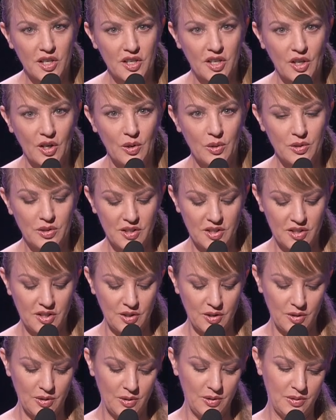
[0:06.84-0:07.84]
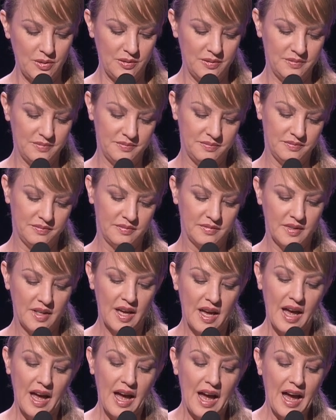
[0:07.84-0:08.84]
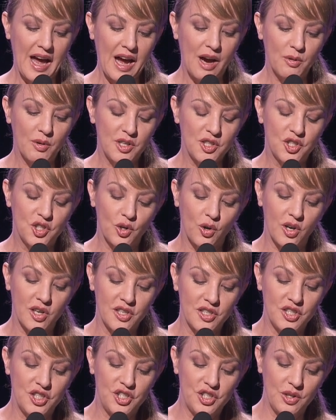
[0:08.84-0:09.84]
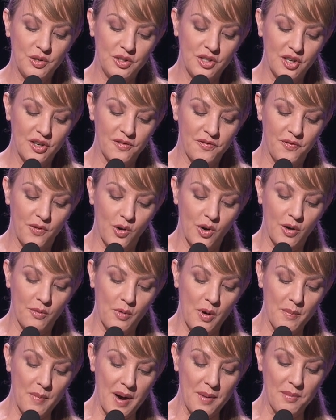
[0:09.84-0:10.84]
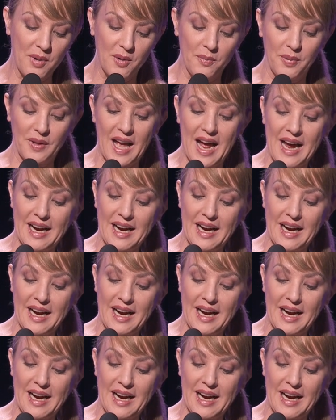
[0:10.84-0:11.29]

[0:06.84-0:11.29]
goes to Howard Jordan Jr. for Remember Black